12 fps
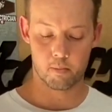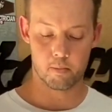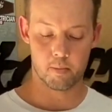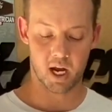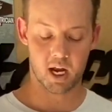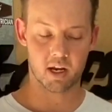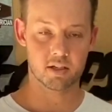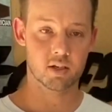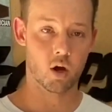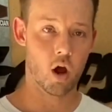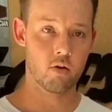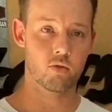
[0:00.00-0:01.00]
but
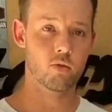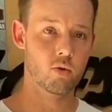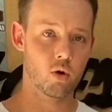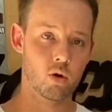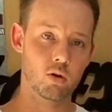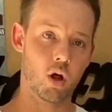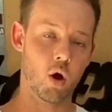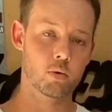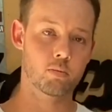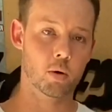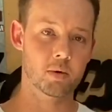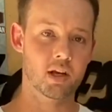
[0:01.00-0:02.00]
overall I would
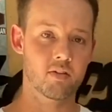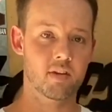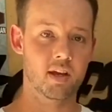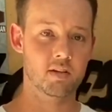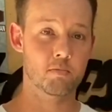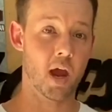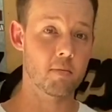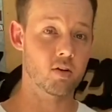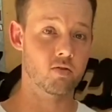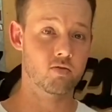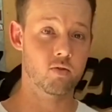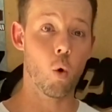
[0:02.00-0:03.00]
probably give these maybe a
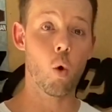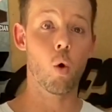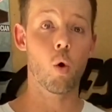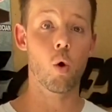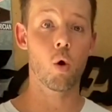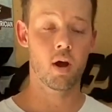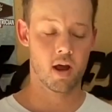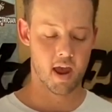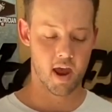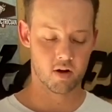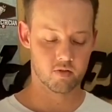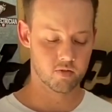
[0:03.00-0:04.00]
four
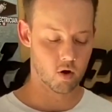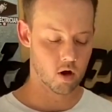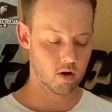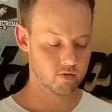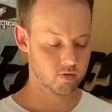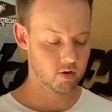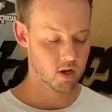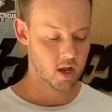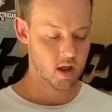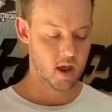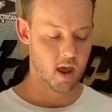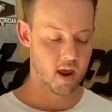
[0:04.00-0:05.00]
out of five.
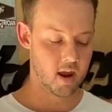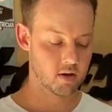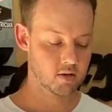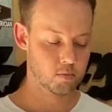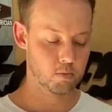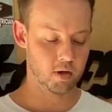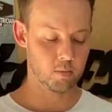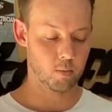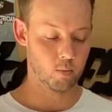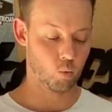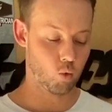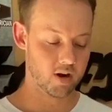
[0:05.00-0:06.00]
And but
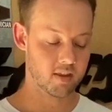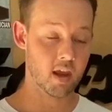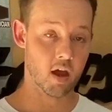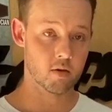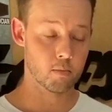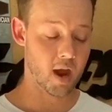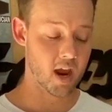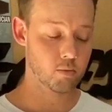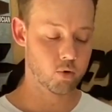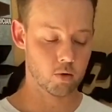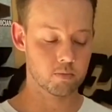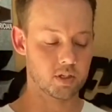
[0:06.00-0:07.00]
one of the other main
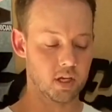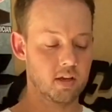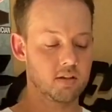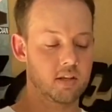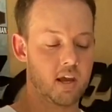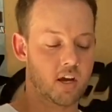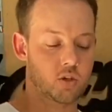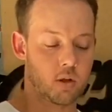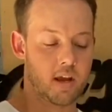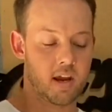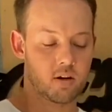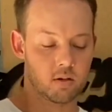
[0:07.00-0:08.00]
problems is the actual
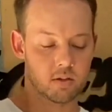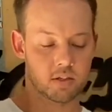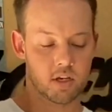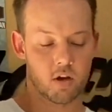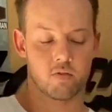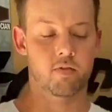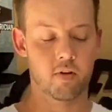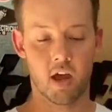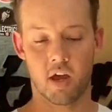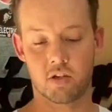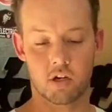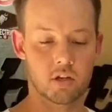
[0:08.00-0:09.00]
handle itself.
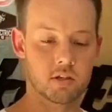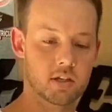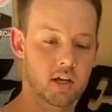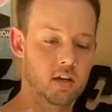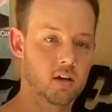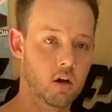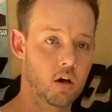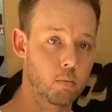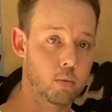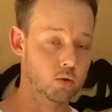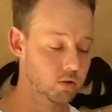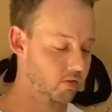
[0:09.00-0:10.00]
As you can see, I
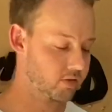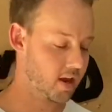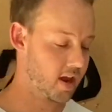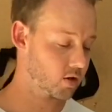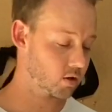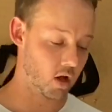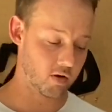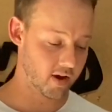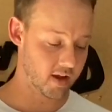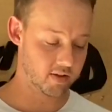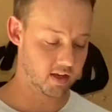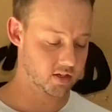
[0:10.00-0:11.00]
pulled off the handle. I've
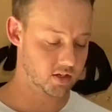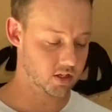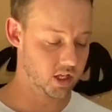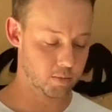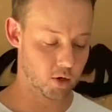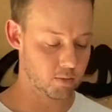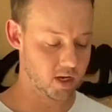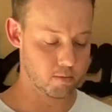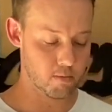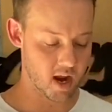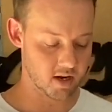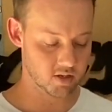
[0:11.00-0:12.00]
had these slip on me
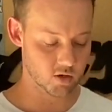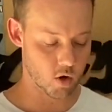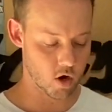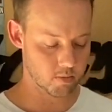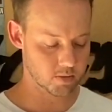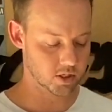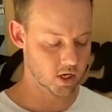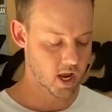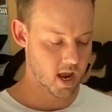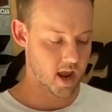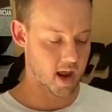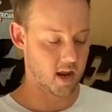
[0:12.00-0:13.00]
many times
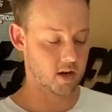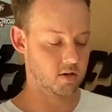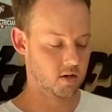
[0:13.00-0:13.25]
and